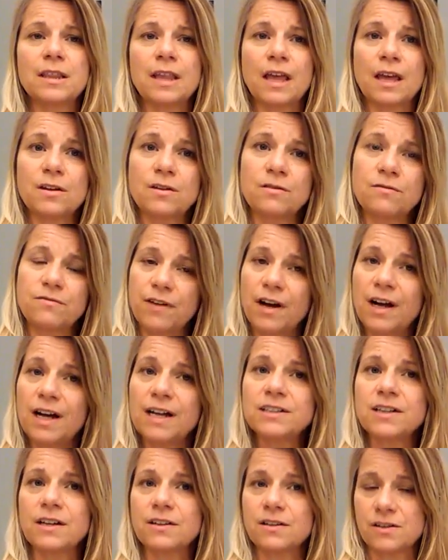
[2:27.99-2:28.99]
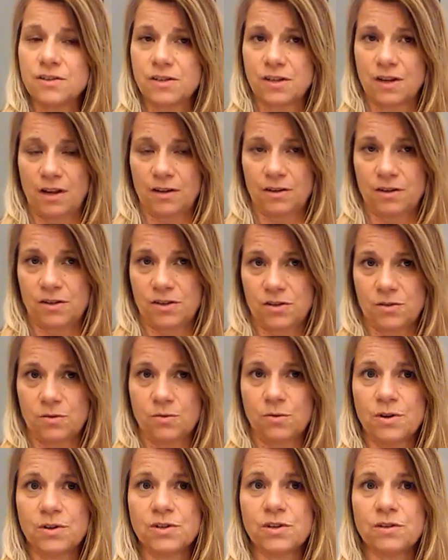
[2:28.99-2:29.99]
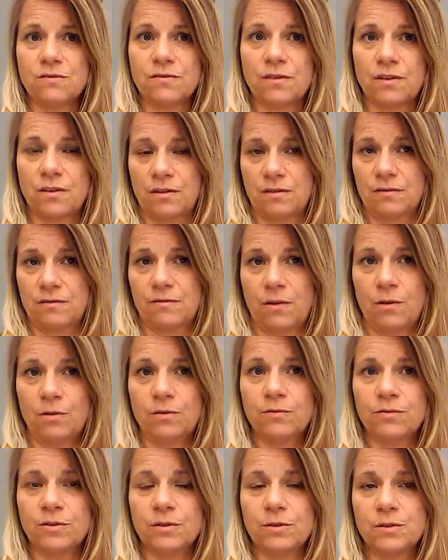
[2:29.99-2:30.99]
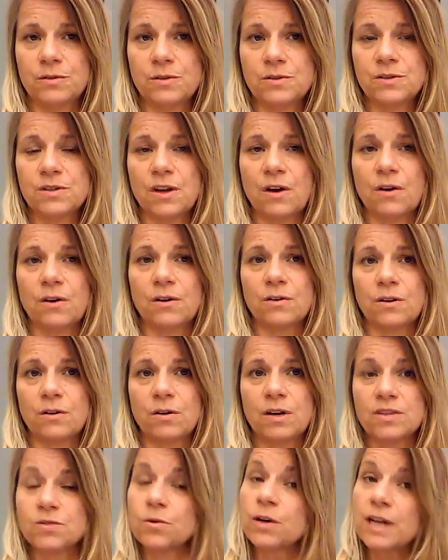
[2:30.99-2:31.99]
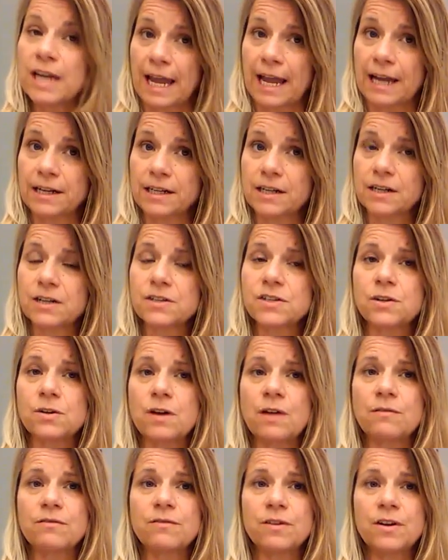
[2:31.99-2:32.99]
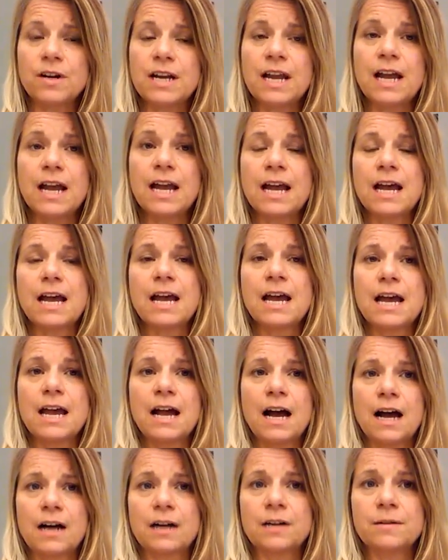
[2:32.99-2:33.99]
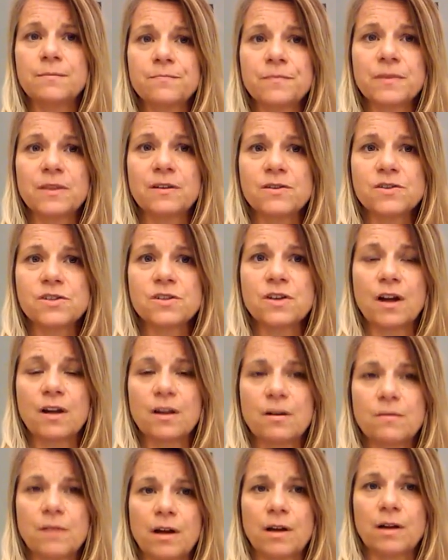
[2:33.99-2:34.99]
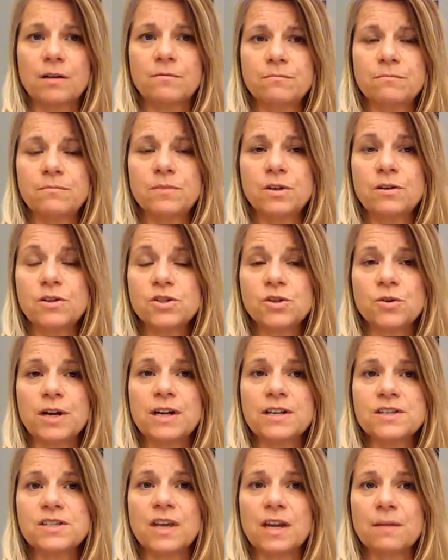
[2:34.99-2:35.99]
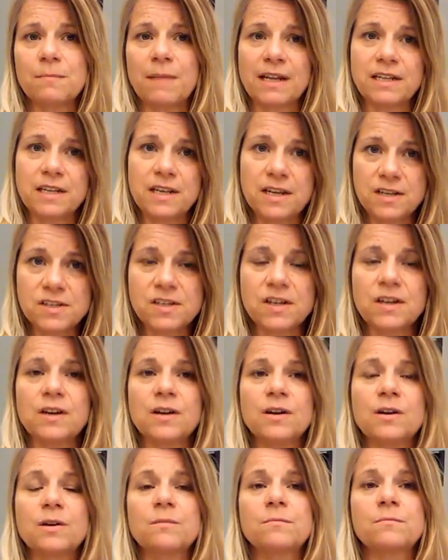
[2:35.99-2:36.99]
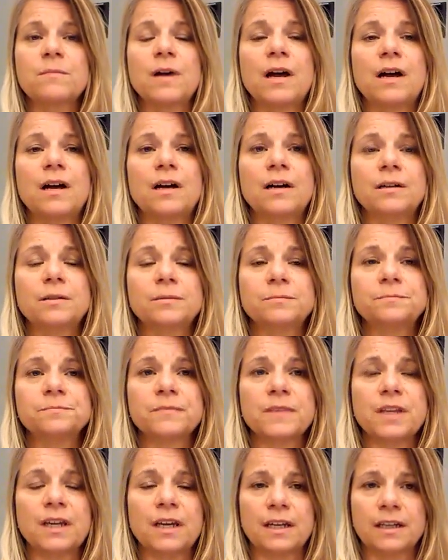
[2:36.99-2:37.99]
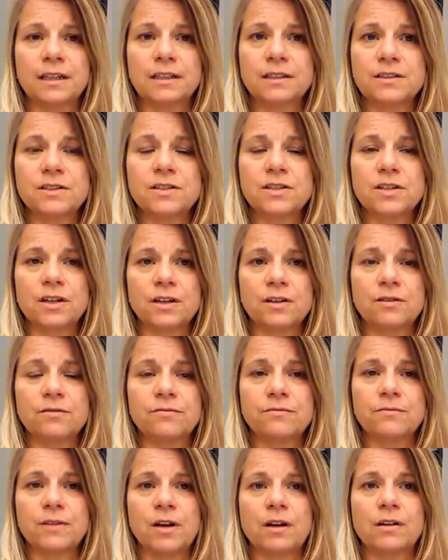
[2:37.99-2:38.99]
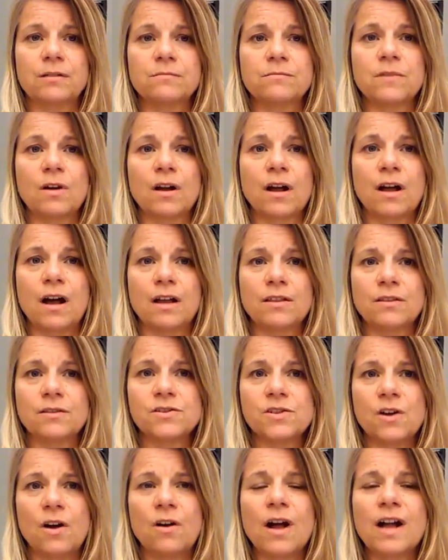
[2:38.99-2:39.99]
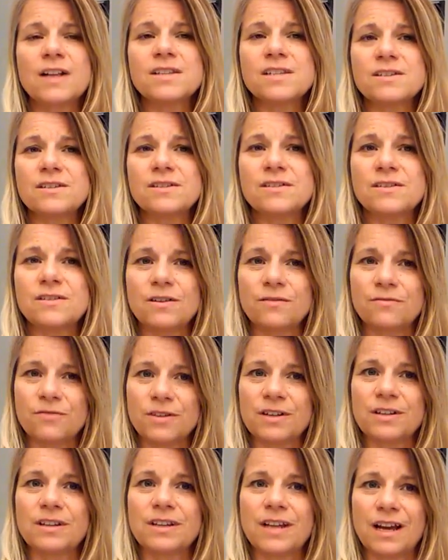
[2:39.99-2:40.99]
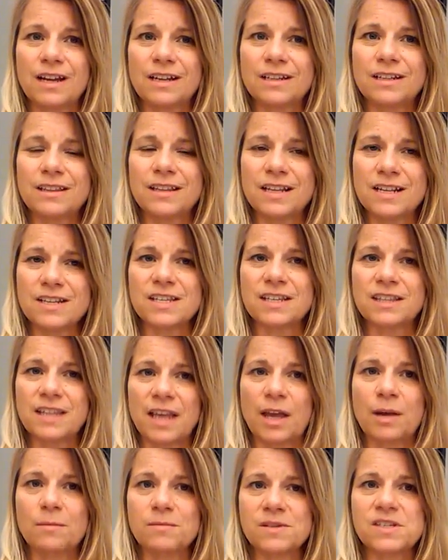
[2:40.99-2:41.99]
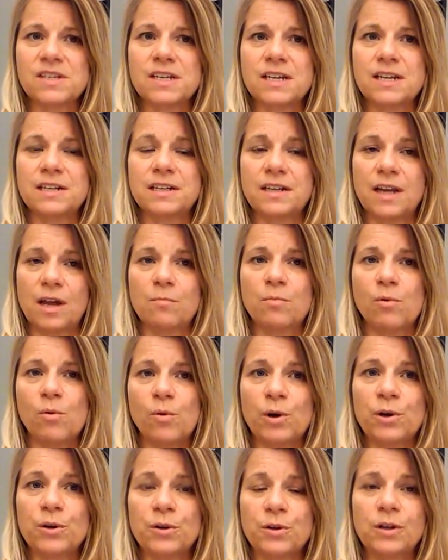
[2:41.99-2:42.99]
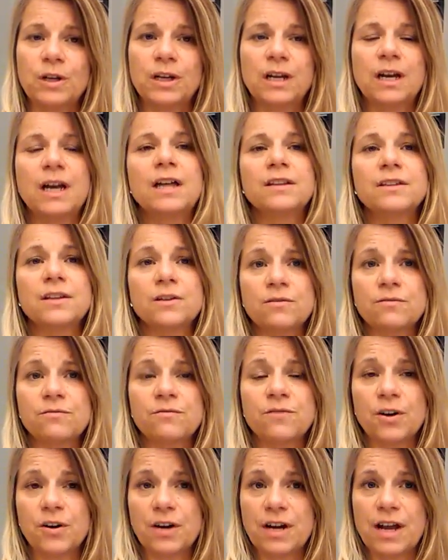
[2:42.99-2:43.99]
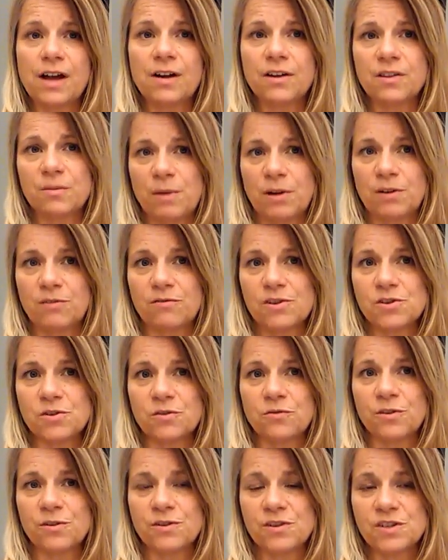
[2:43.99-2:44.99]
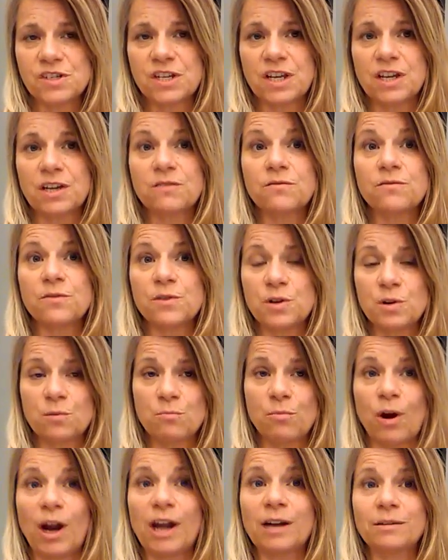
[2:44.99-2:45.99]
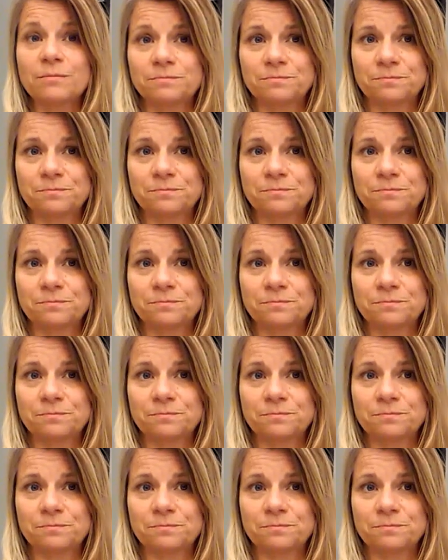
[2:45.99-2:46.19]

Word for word: that you find on this on the stores of, of Whole Foods are is organic. So you have a very um, there's uh, nutrients like magnesium um, and uh, uh there's all kinds of different uh, things in the hemp seed and hemp oil that are very health beneficial for your skin. For Thank your you brain. very